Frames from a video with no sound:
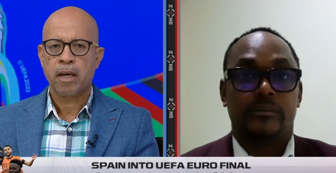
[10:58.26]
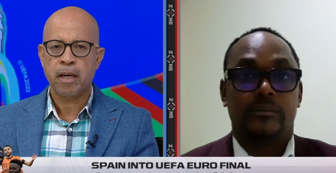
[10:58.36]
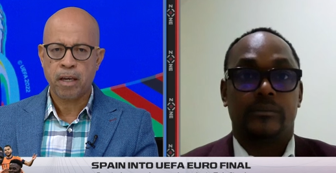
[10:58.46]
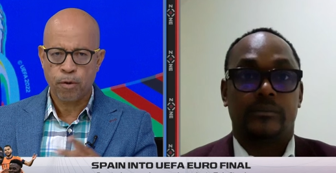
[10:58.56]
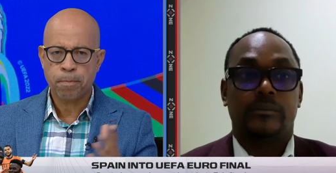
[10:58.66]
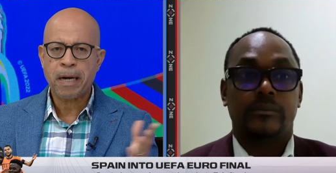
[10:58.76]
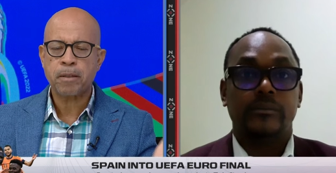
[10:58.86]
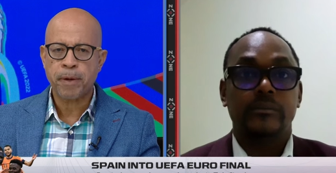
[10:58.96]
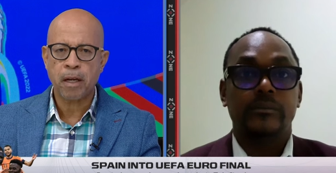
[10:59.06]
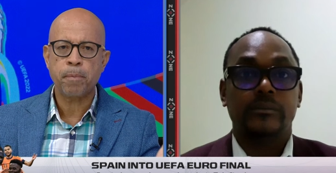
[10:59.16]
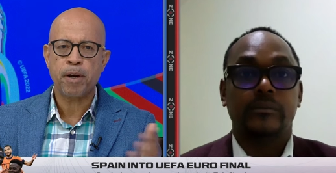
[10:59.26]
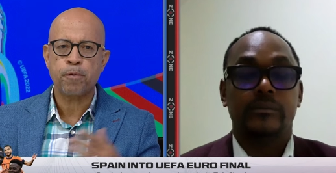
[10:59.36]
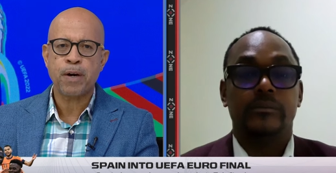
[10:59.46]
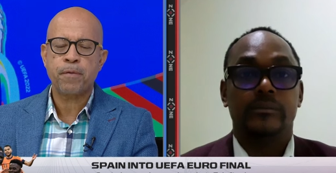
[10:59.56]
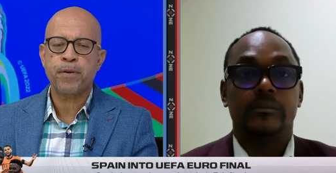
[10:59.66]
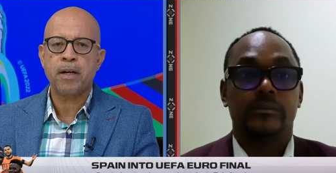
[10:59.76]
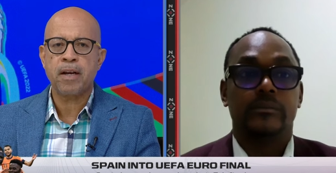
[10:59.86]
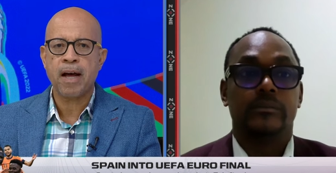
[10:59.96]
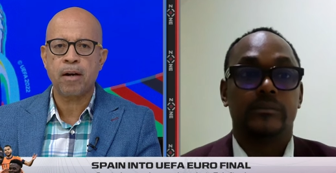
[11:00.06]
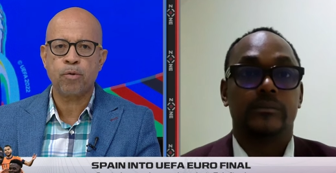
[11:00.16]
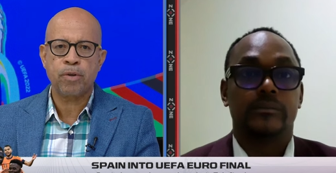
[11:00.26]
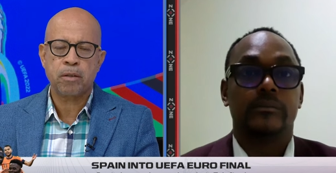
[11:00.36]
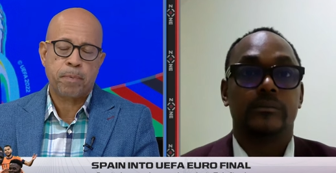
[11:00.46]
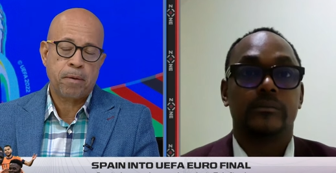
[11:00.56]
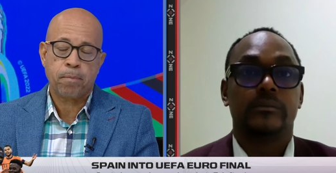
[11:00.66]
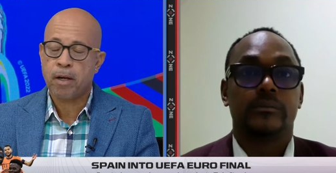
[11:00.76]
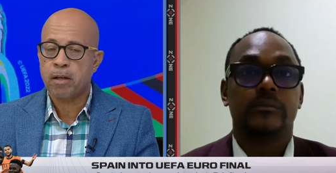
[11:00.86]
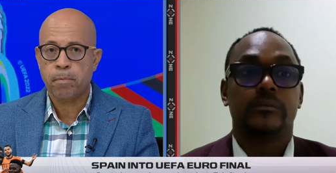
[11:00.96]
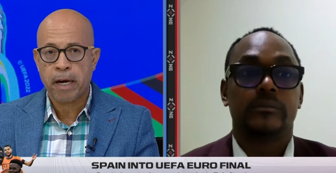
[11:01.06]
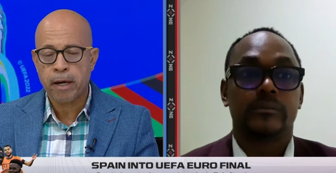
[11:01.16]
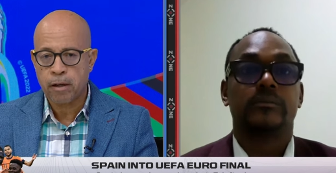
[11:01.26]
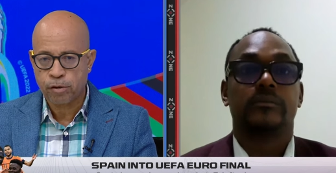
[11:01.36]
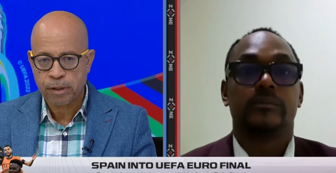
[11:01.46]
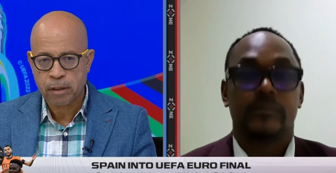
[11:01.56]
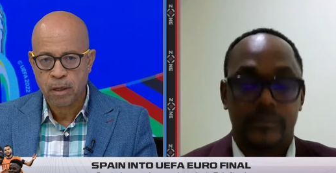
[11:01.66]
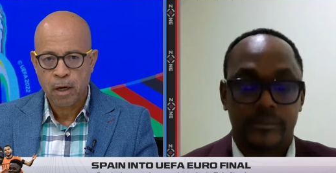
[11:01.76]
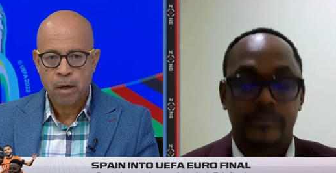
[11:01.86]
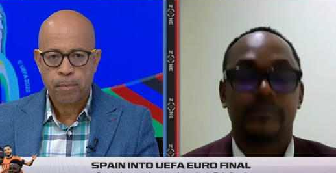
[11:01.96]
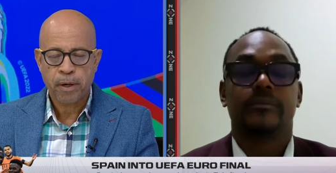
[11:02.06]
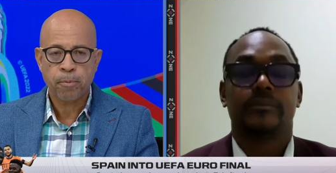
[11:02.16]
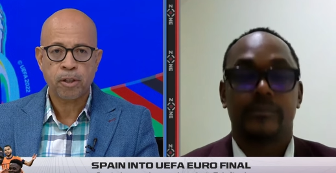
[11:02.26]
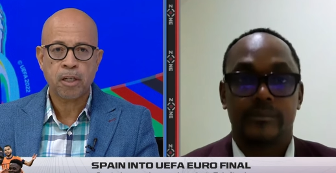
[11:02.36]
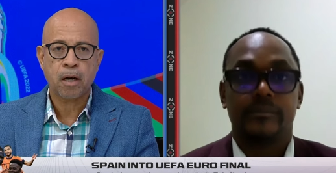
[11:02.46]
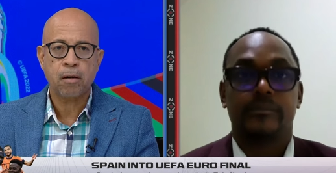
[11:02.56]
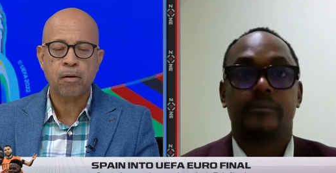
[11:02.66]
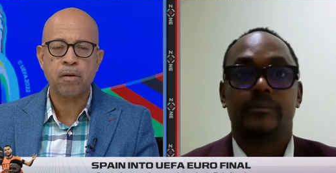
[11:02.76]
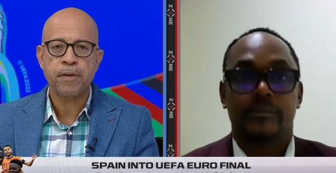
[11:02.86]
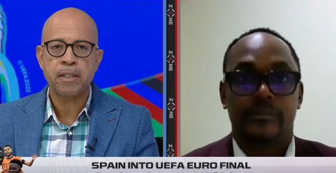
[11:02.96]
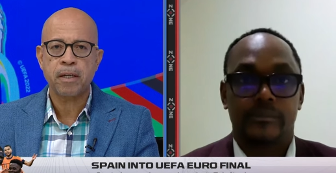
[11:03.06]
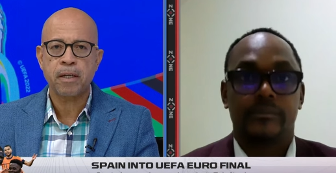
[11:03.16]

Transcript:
Speaker 1: he reminds me a little bit of Rafa Nadal, who has been bothered by injuries pretty much all of his